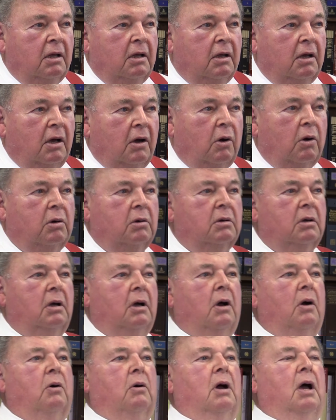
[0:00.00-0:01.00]
um, Oh,
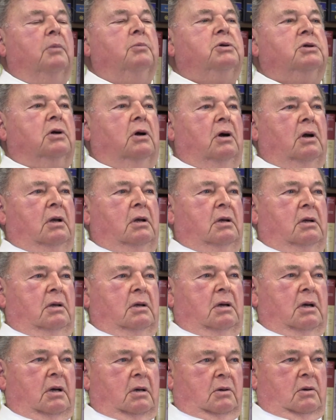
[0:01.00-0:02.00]
oh, I'm sorry.
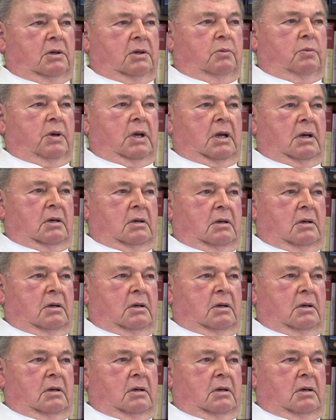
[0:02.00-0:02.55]
Uh, oh, you bet.